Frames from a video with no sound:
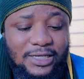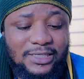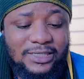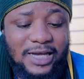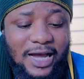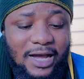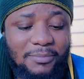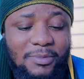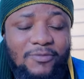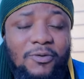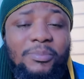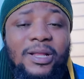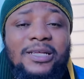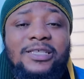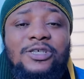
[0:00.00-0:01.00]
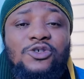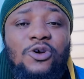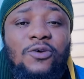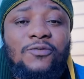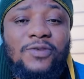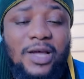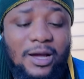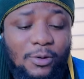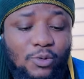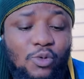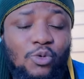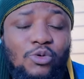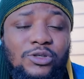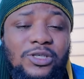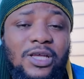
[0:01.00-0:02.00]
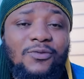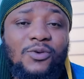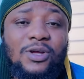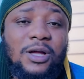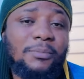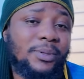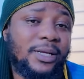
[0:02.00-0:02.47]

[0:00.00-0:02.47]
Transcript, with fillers: yam, even plantation of yam, cocoa self you can